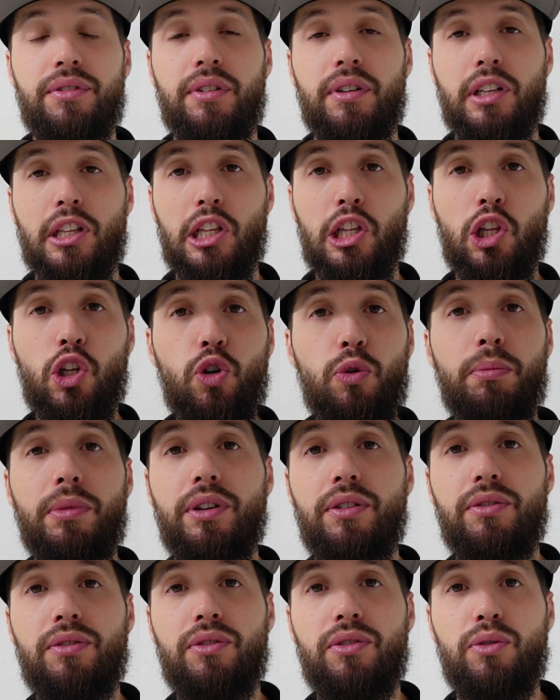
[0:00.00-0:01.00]

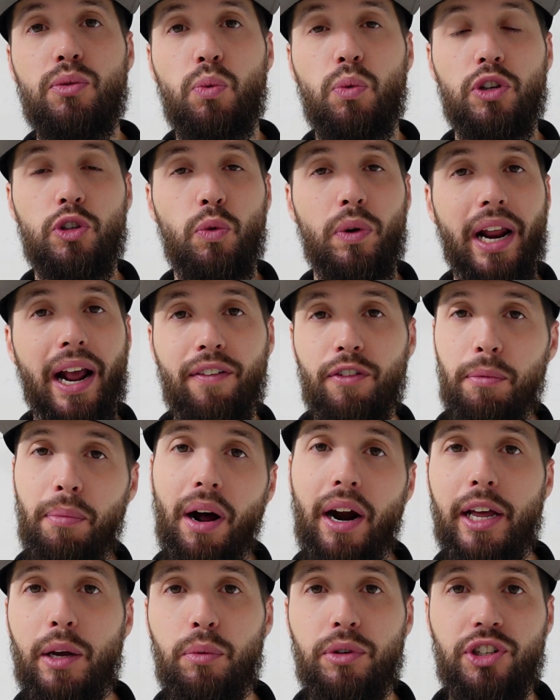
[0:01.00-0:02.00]
lumens was what
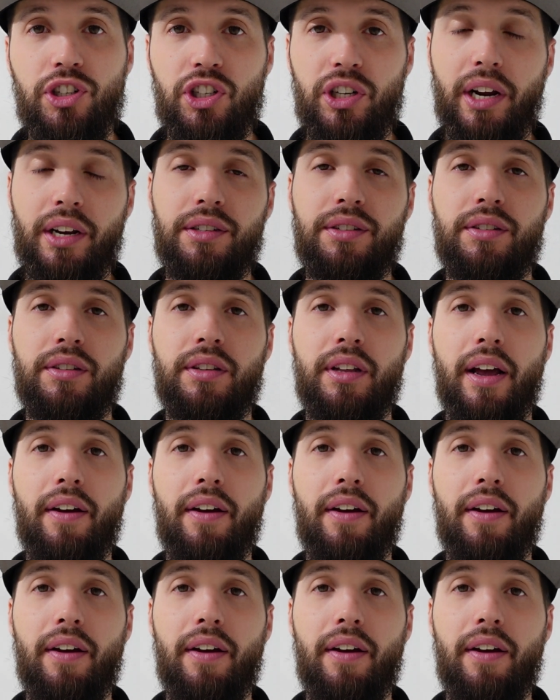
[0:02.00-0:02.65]
everybody was chasing.